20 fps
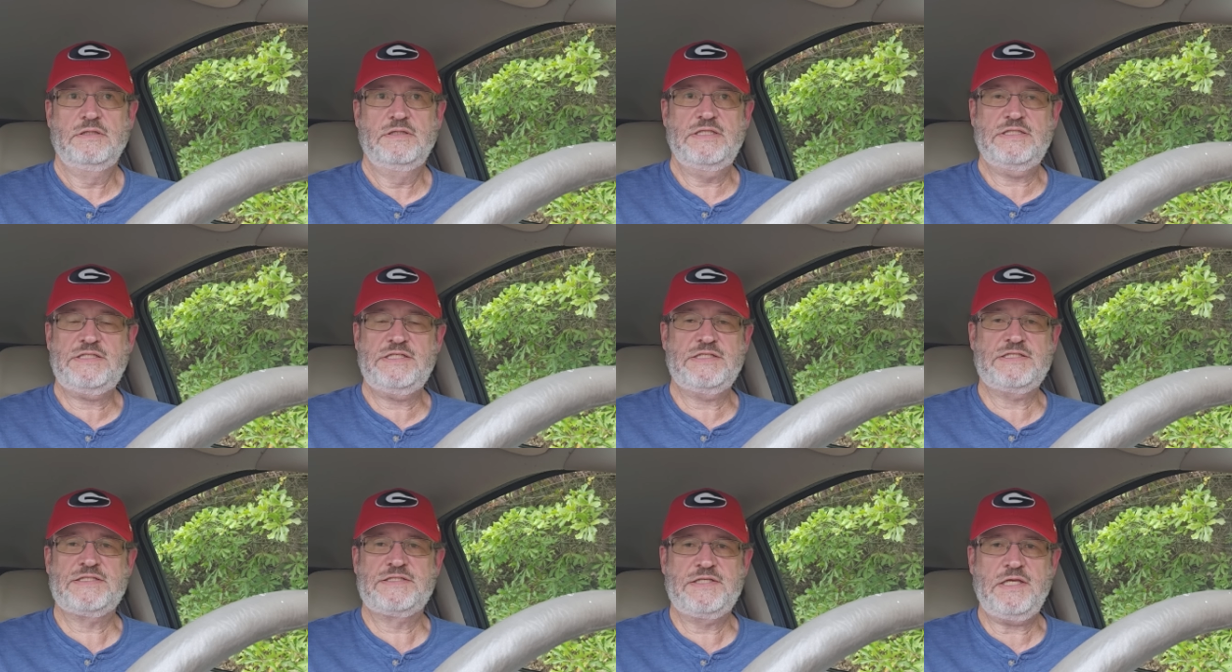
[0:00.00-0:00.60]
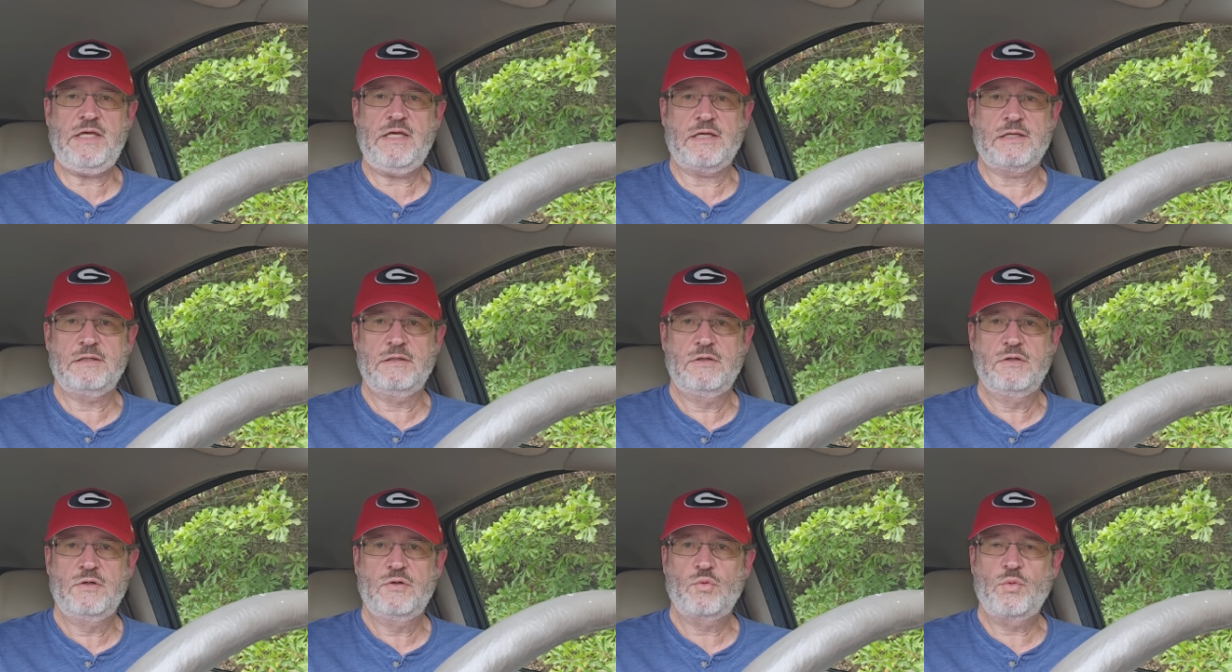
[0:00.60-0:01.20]
This is sick.
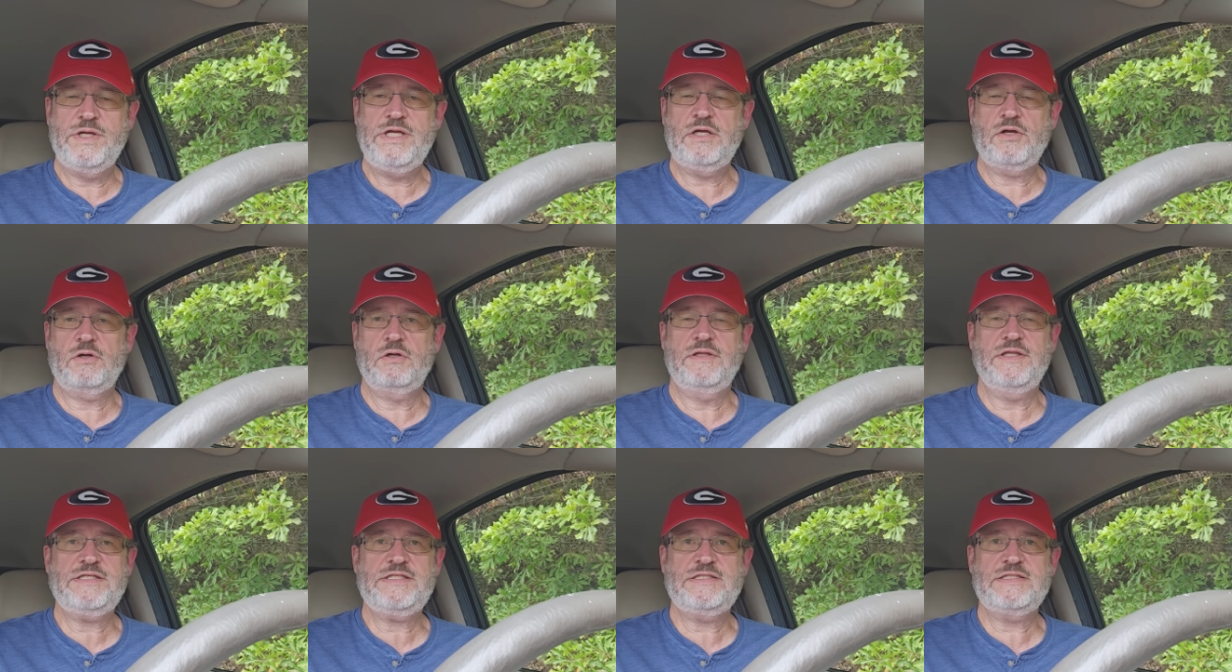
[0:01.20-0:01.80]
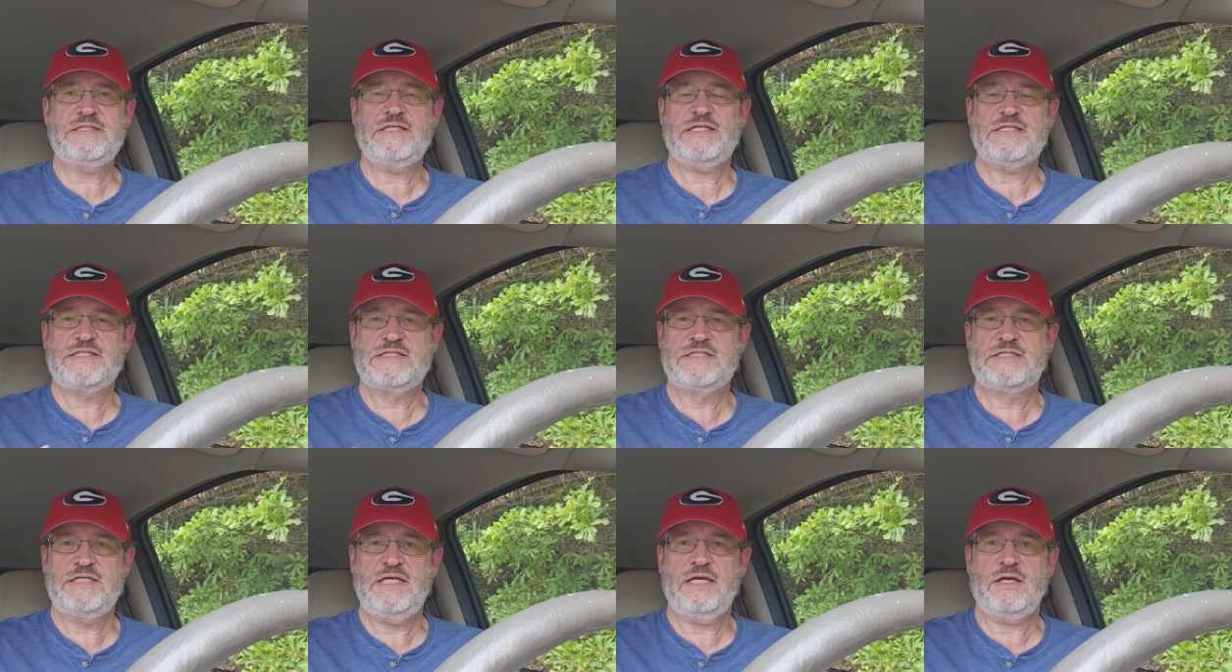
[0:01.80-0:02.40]
We are, this is a
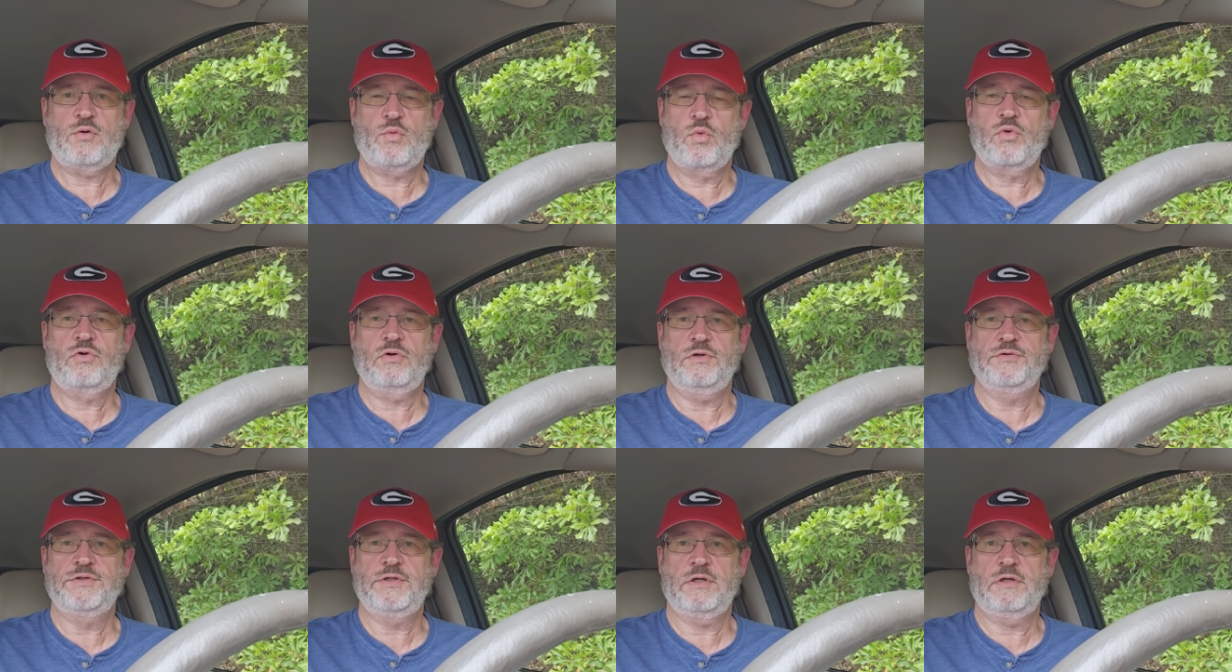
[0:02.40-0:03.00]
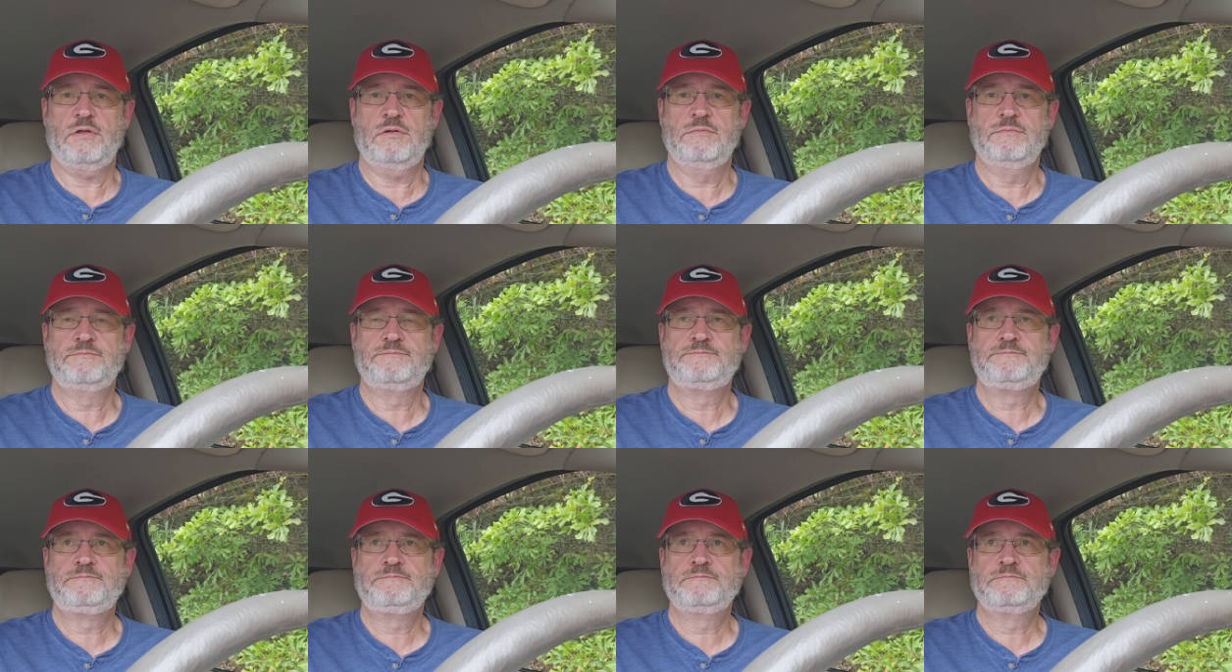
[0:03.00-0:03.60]
sick world, y'all.
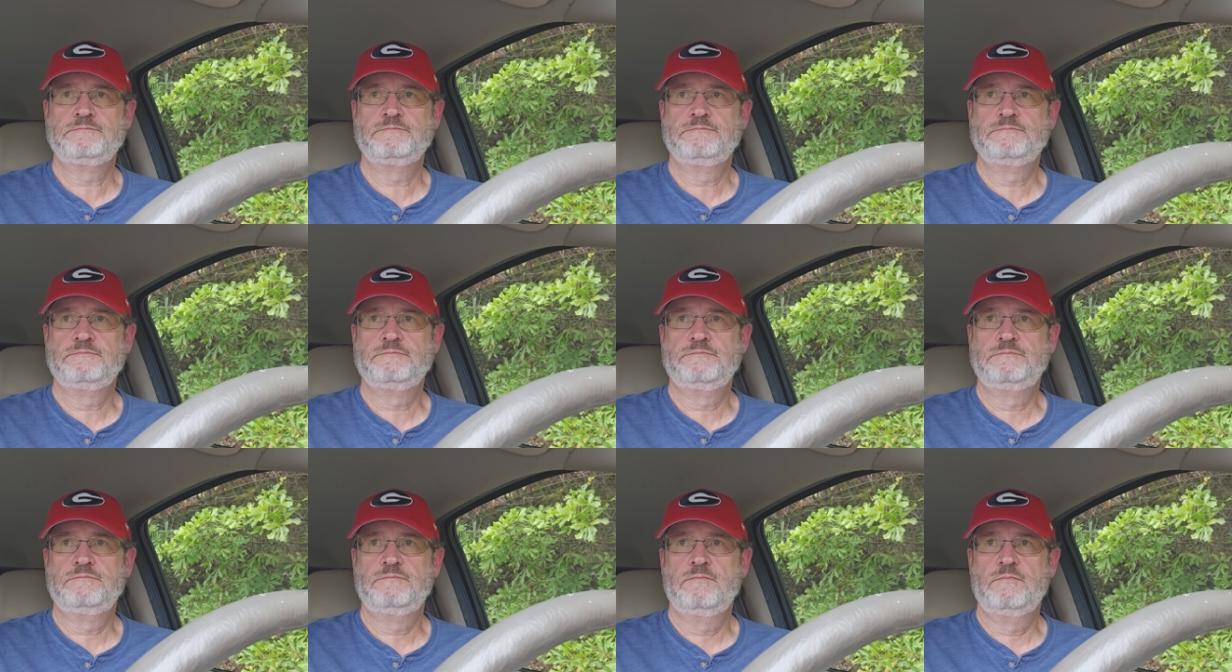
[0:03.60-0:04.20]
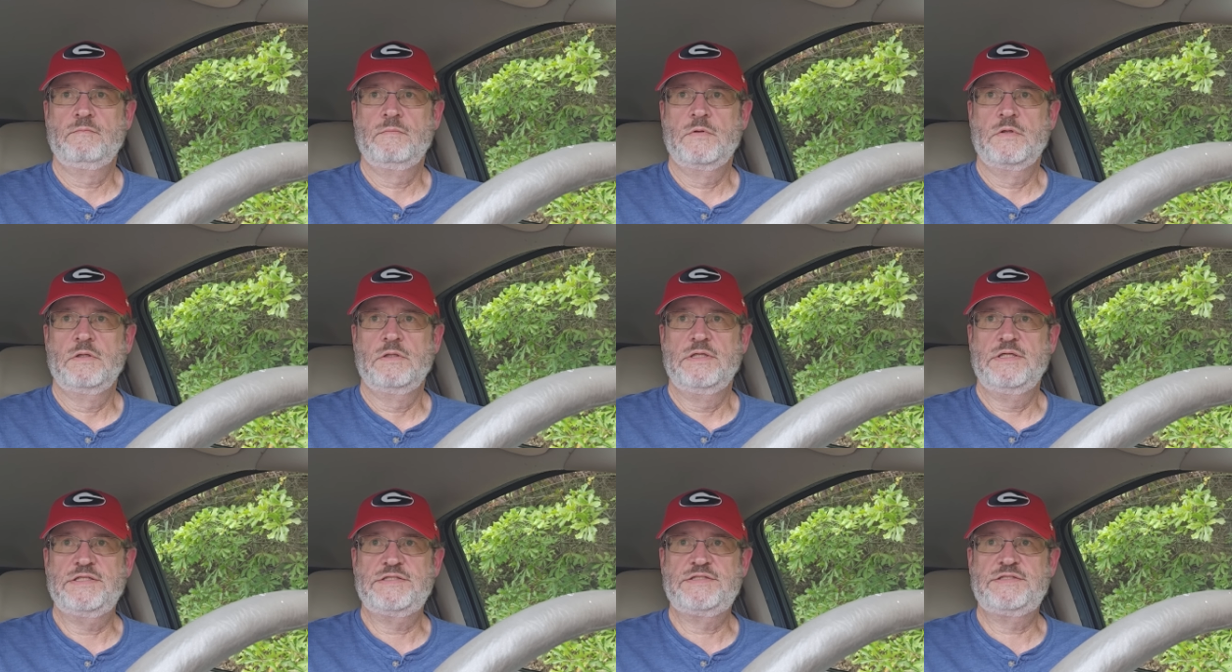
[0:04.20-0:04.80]

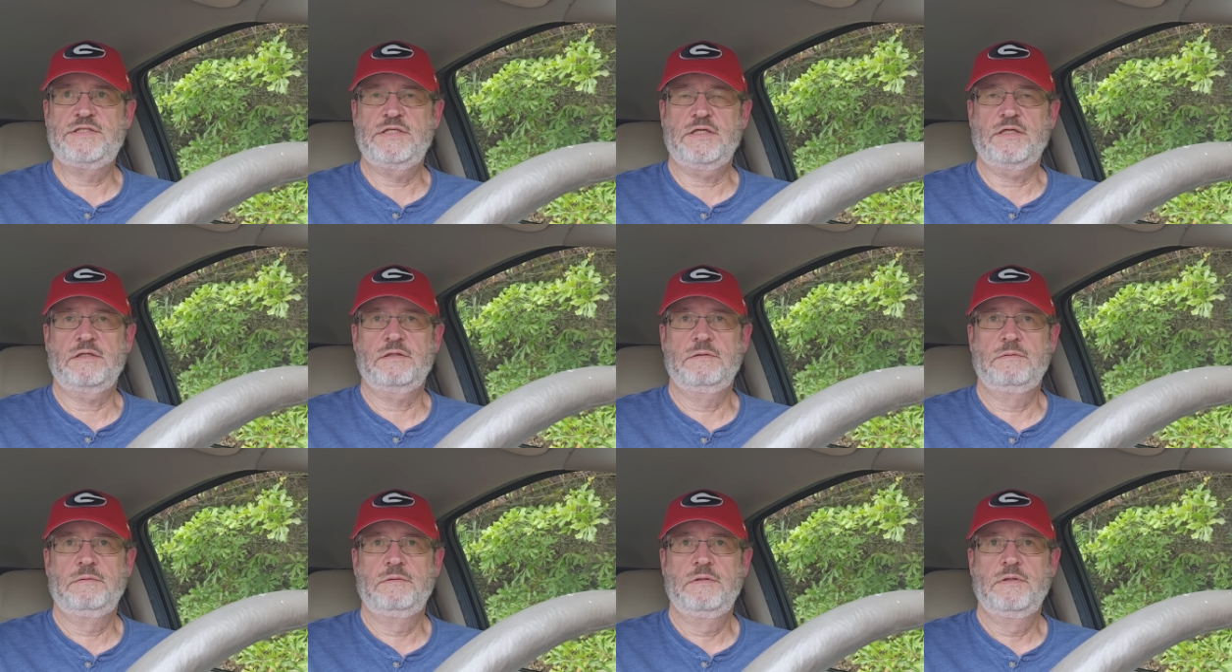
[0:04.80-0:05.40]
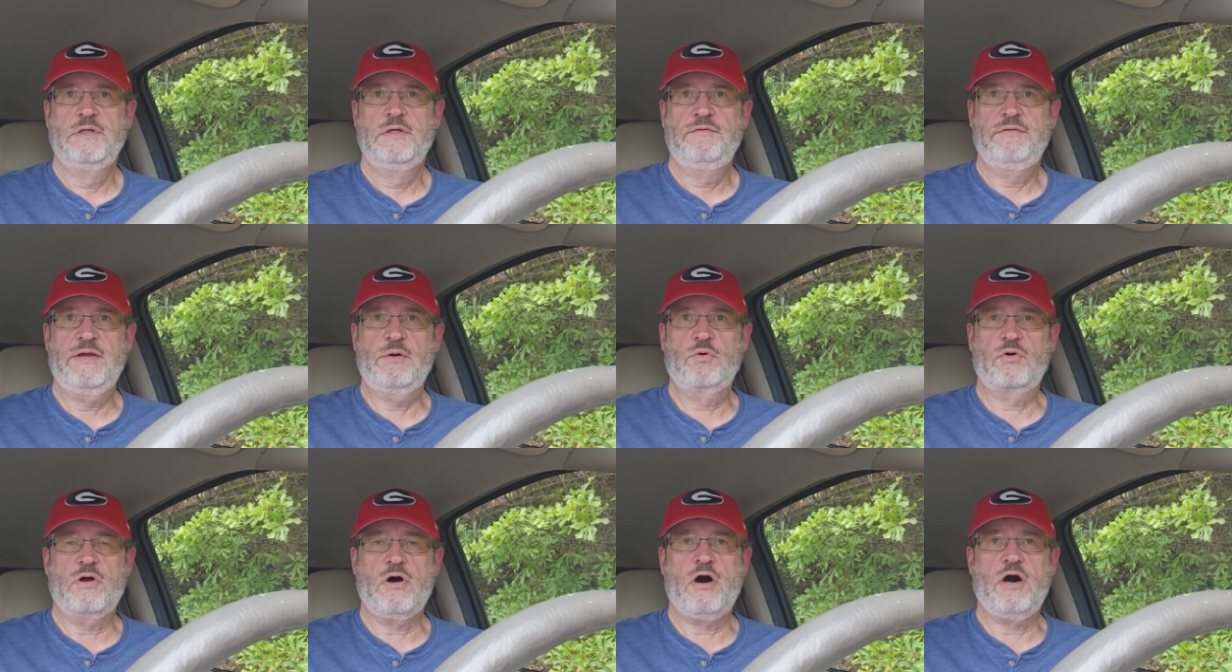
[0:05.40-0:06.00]
It's sick. They were